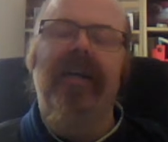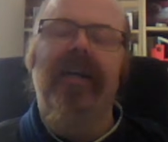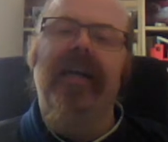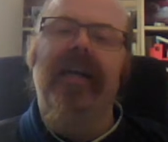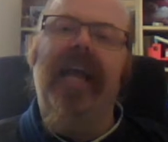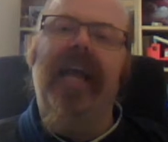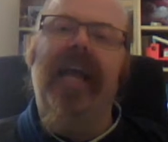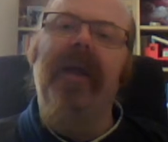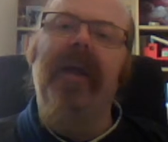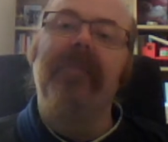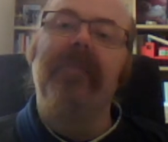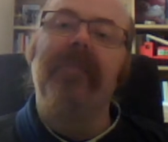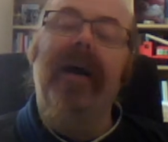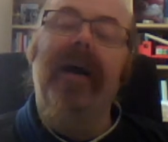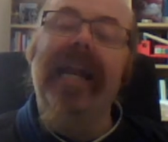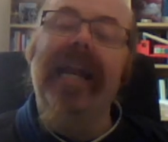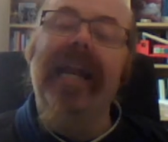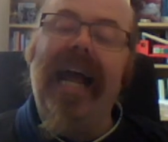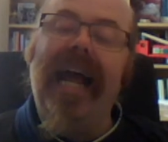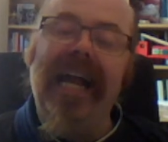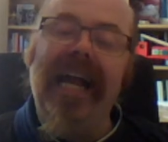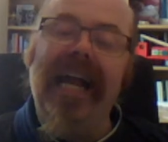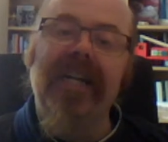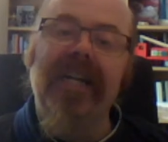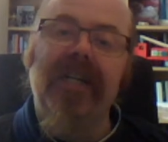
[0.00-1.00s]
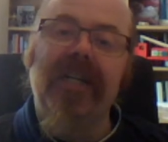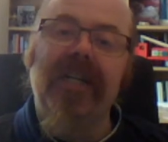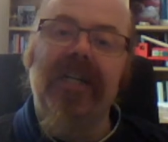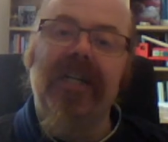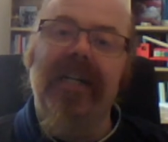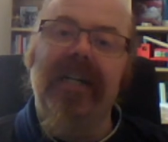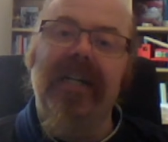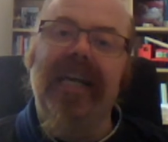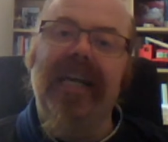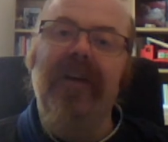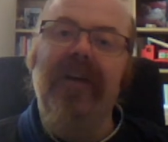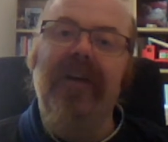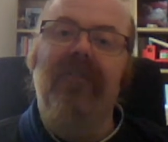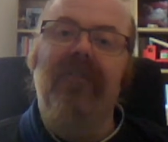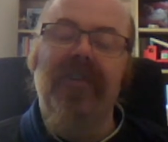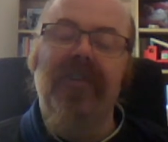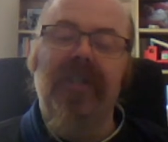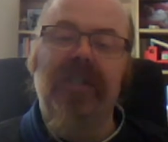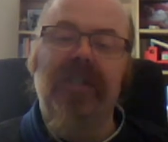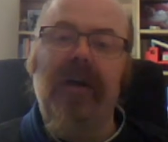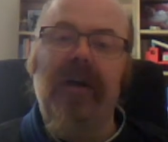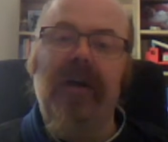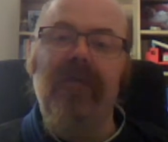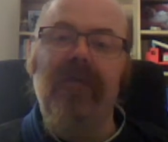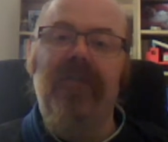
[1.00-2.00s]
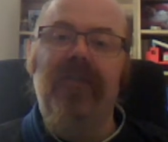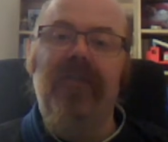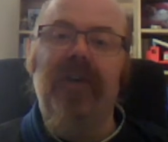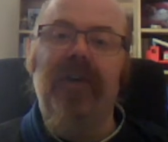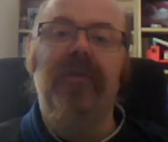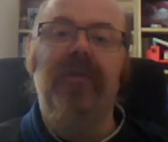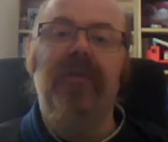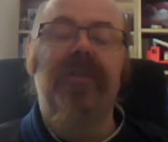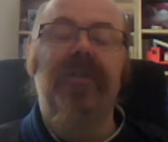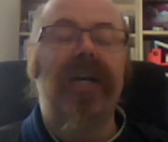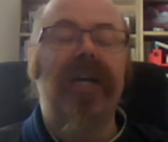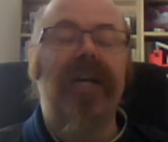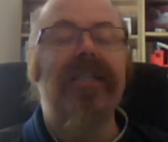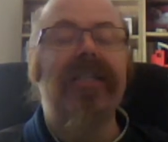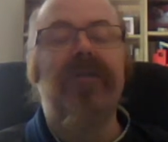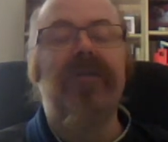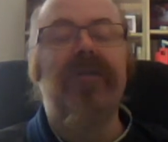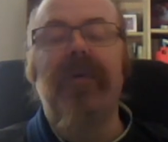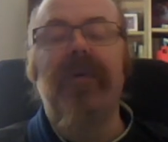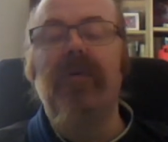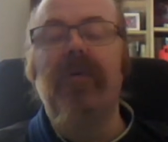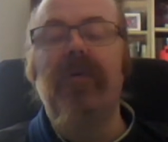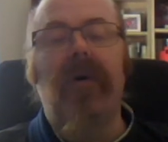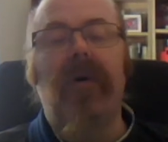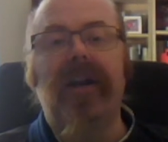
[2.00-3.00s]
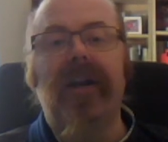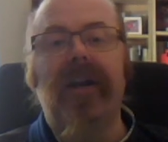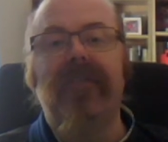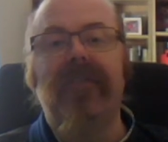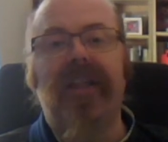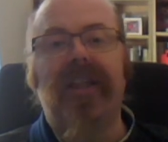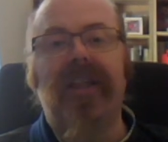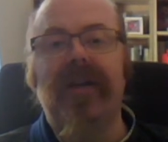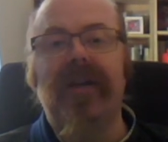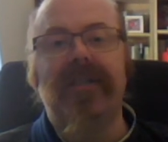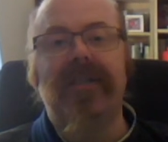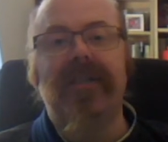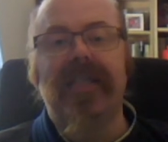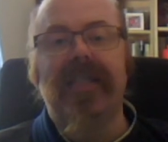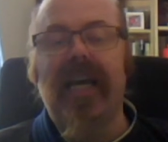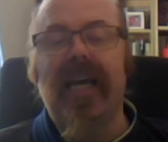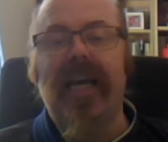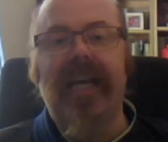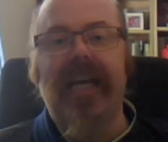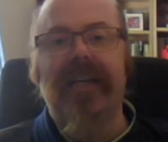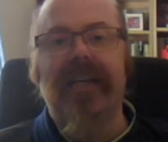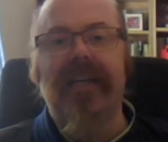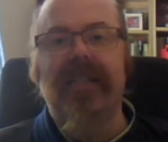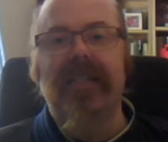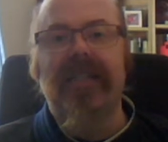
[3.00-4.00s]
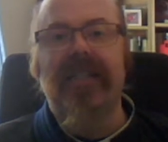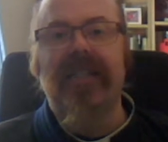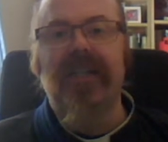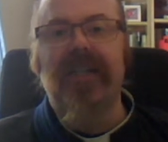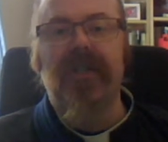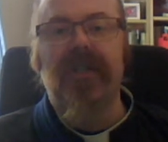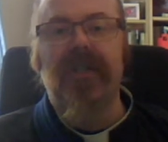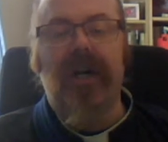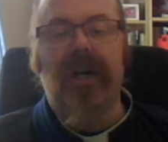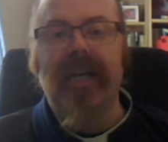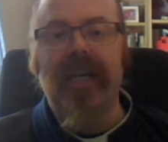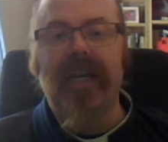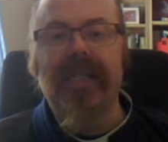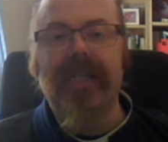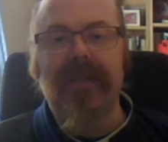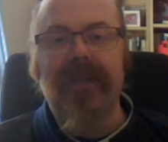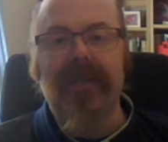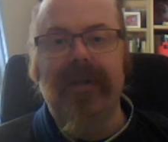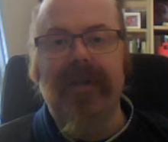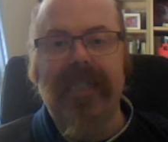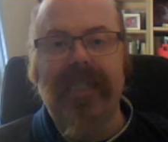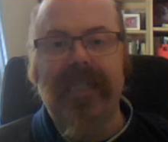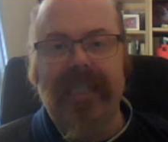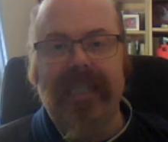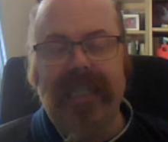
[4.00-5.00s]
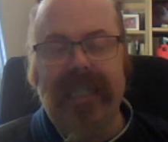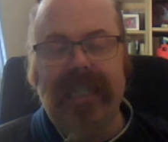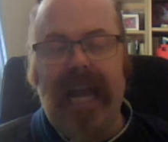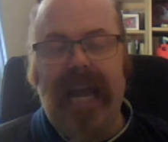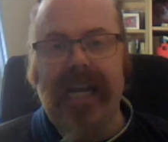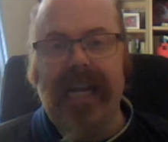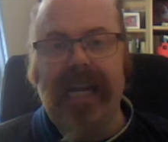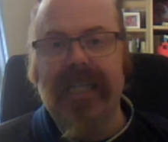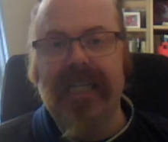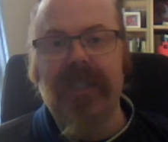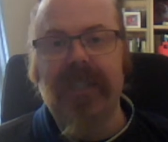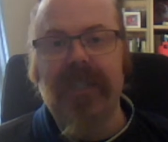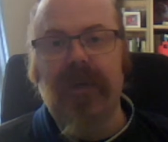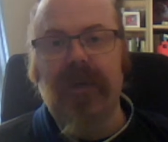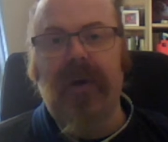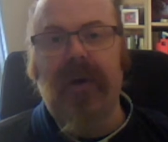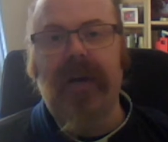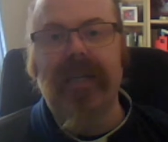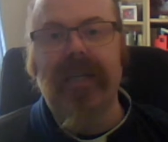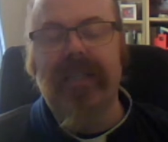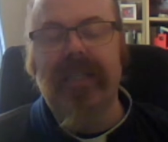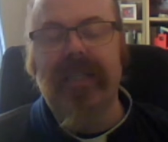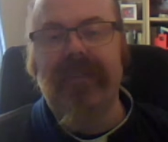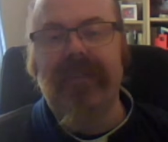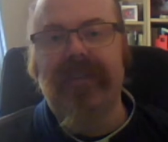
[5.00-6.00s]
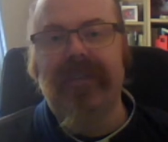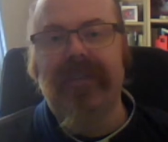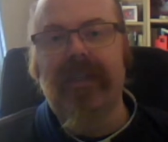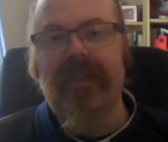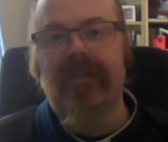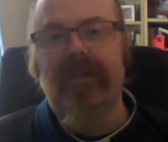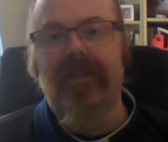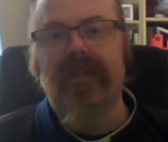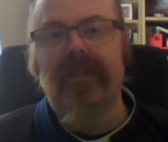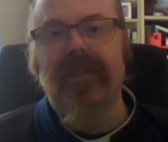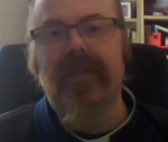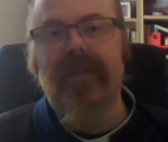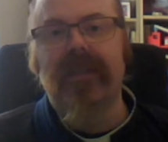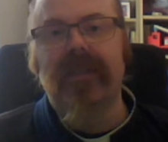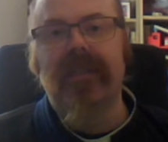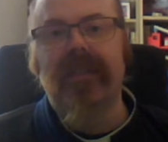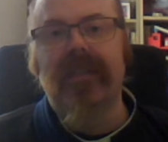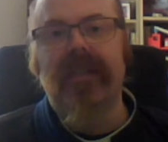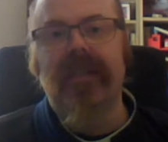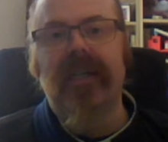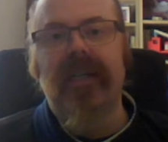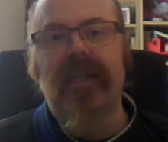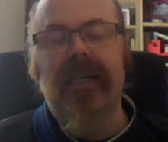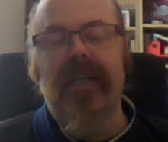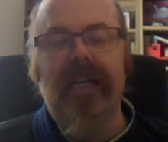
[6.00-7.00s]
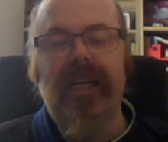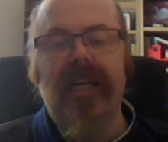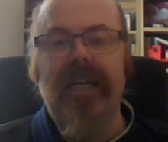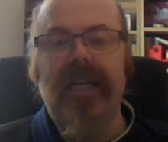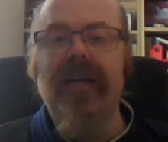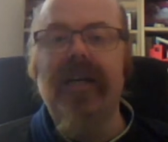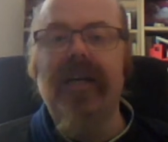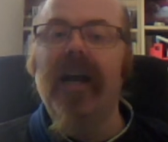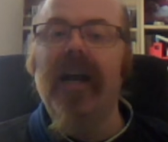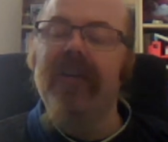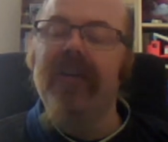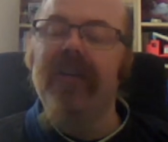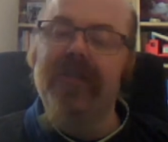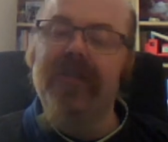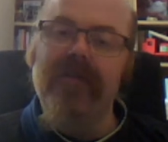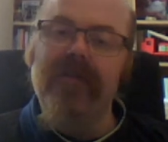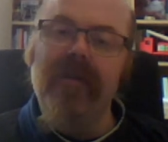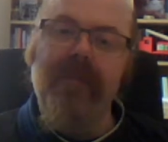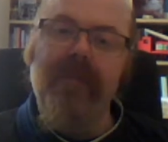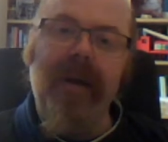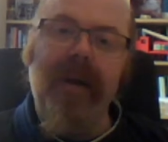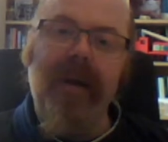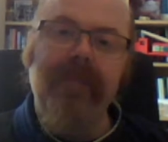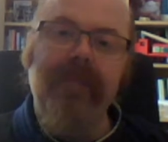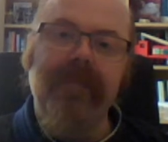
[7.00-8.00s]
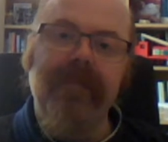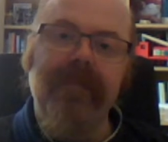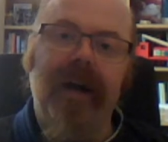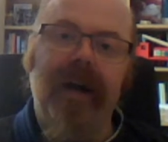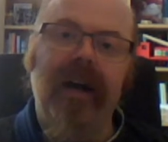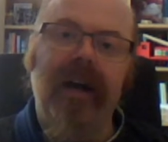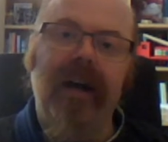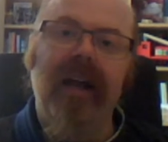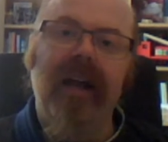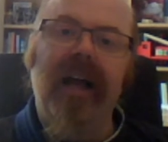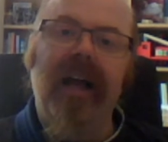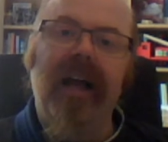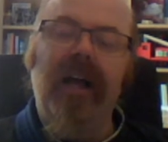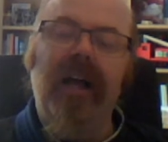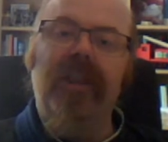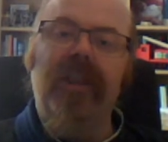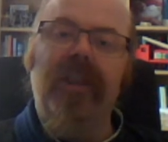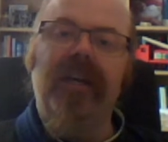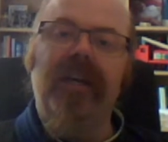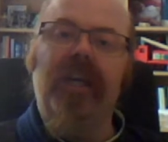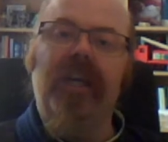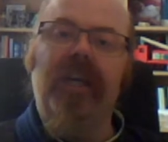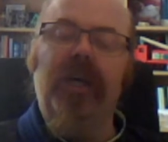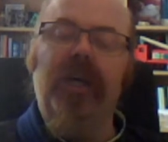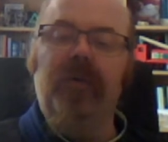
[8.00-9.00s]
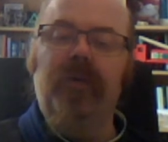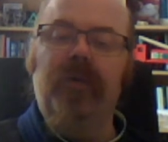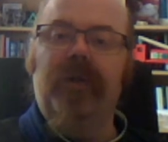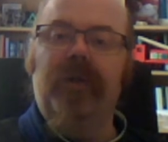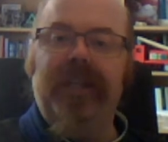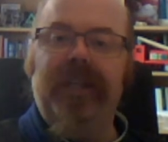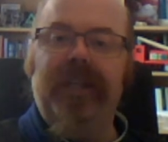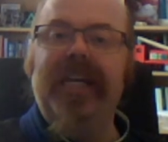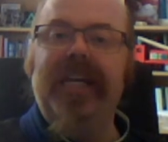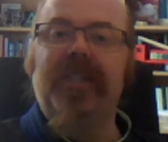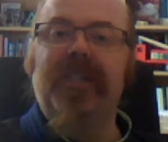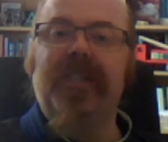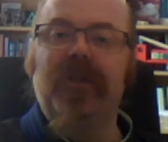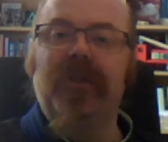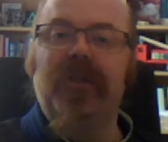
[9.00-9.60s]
It might actually, for some of you, just be one of those things that trying to understand is quite difficult. You do have to remember that you will need to